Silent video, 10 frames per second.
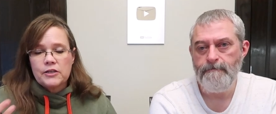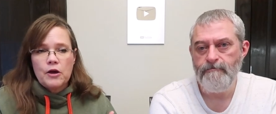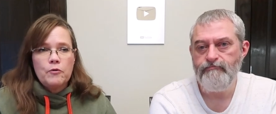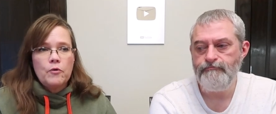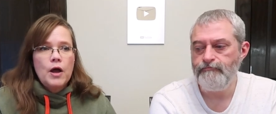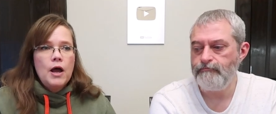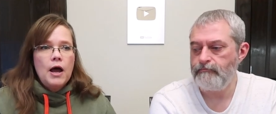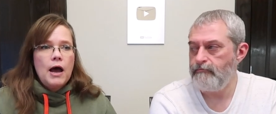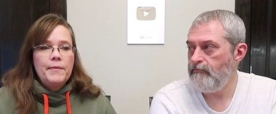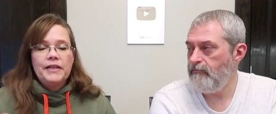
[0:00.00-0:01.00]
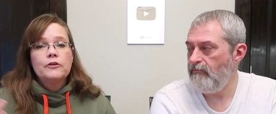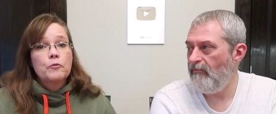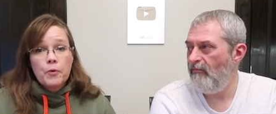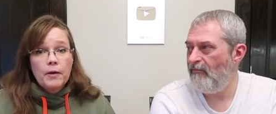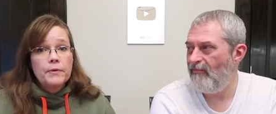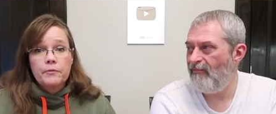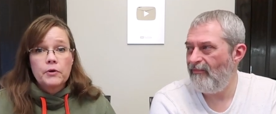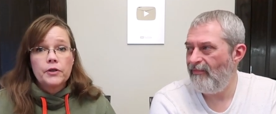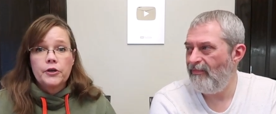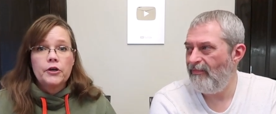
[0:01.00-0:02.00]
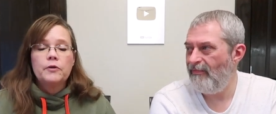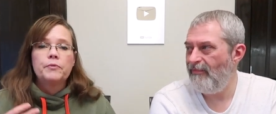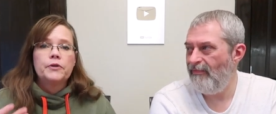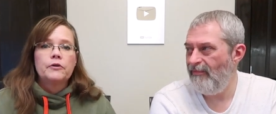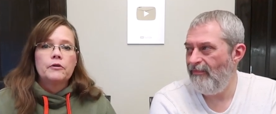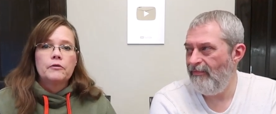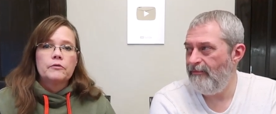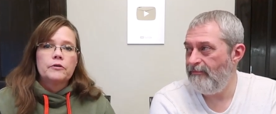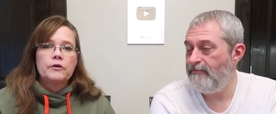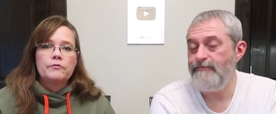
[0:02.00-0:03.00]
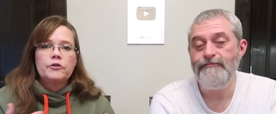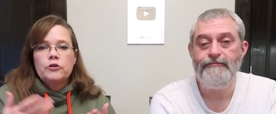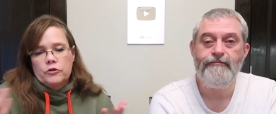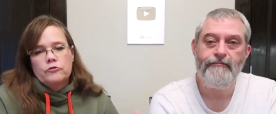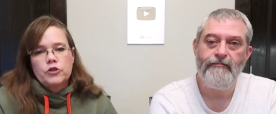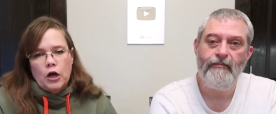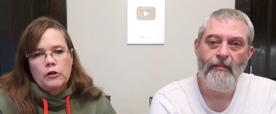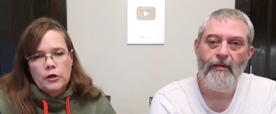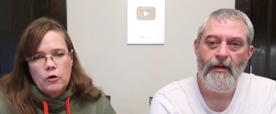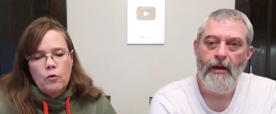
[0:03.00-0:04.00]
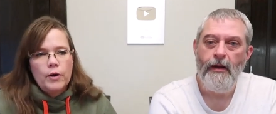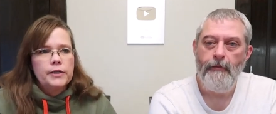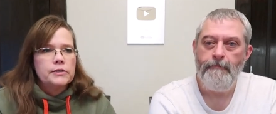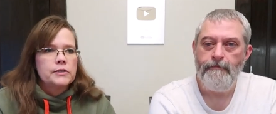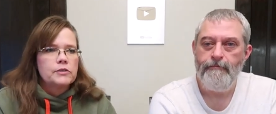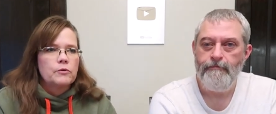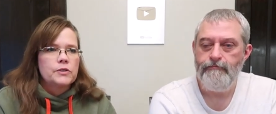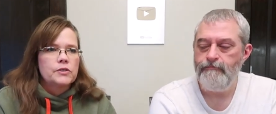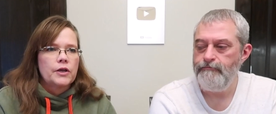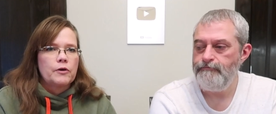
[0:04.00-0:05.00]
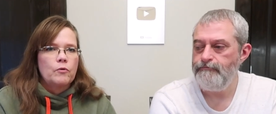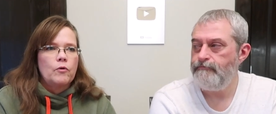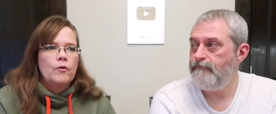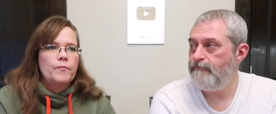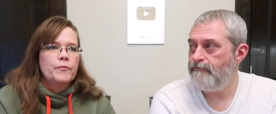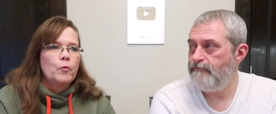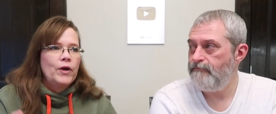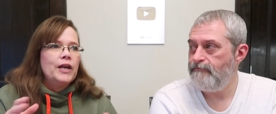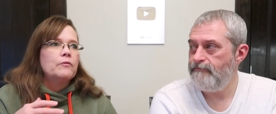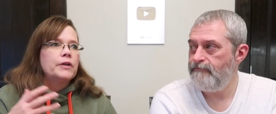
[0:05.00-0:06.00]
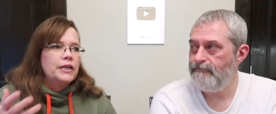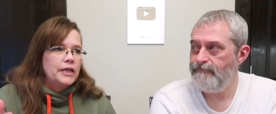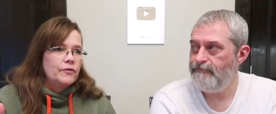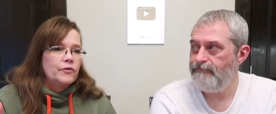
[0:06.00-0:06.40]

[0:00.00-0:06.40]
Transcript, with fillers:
Speaker 1: no, I I mean, they're probably really good, but they're they're they're chocolate coins, and so it's like, well, we don't need to get